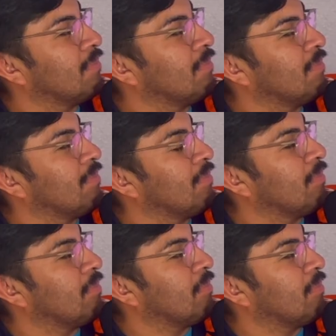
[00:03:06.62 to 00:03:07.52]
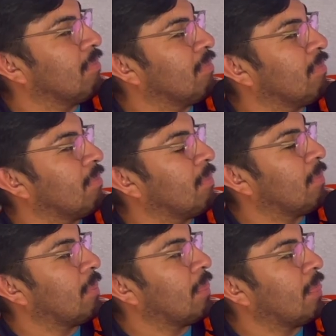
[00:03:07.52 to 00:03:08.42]

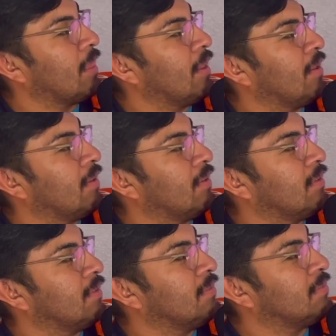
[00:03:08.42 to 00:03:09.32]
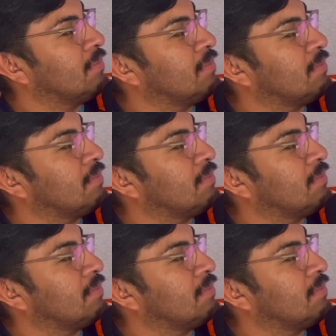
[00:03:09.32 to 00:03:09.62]
The person shown says nothing.